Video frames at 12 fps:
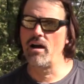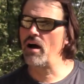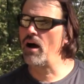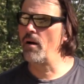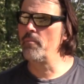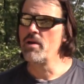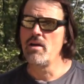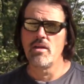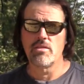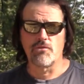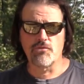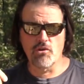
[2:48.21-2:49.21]

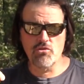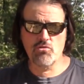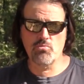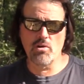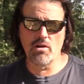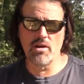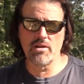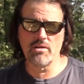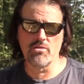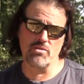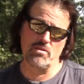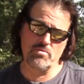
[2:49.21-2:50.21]
The first
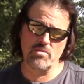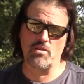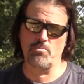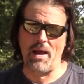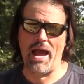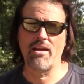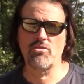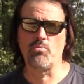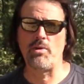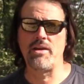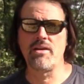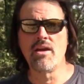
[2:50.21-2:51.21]
one, or this
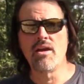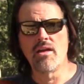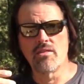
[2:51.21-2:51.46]
past week,